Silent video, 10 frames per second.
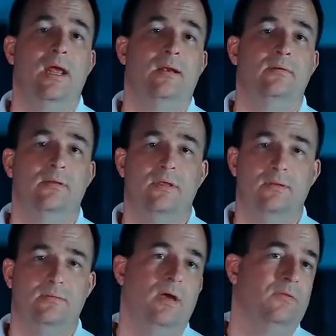
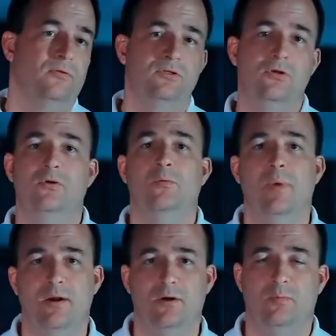and the other
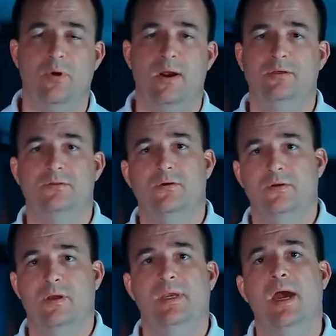studio monitor products
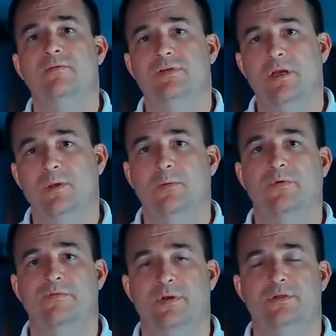that are coming out of
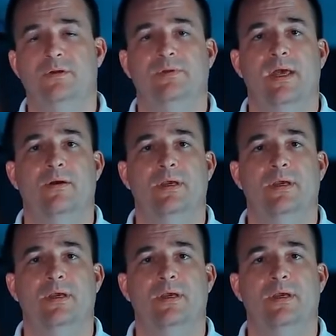JBL Professional